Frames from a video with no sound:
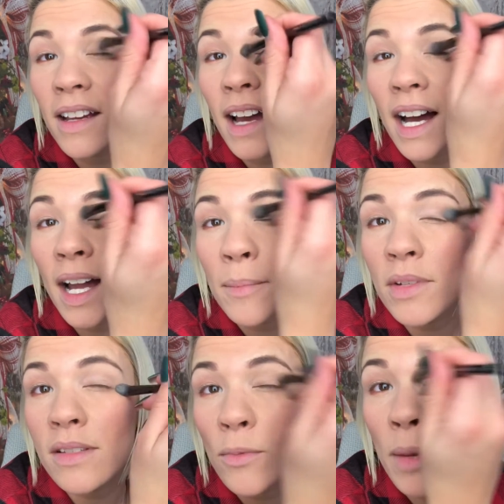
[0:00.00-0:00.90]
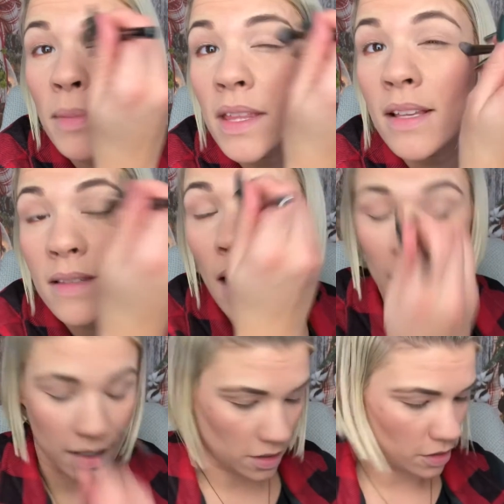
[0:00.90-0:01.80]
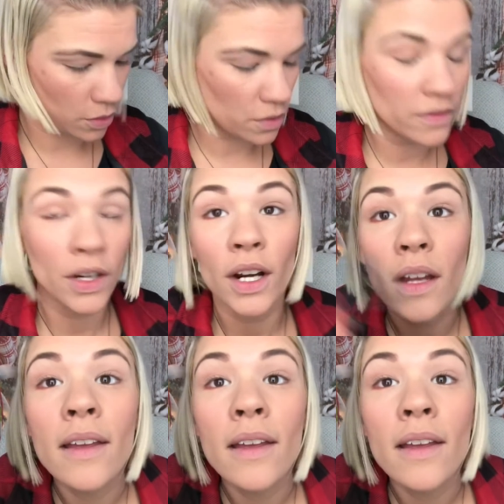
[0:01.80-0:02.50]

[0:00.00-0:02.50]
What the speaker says: I'm just whipping this on all over.